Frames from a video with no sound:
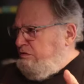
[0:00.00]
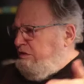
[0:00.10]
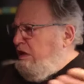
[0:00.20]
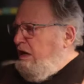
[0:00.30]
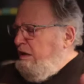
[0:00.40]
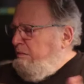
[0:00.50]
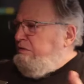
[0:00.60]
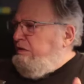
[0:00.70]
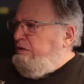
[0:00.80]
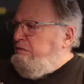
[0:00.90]
you say? I
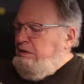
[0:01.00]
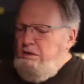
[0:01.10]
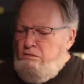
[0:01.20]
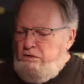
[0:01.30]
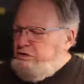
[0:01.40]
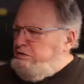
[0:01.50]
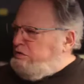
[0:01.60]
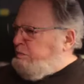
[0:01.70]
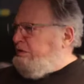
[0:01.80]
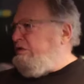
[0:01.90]
mean, what's your
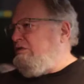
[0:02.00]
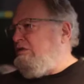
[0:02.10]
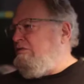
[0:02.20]
experience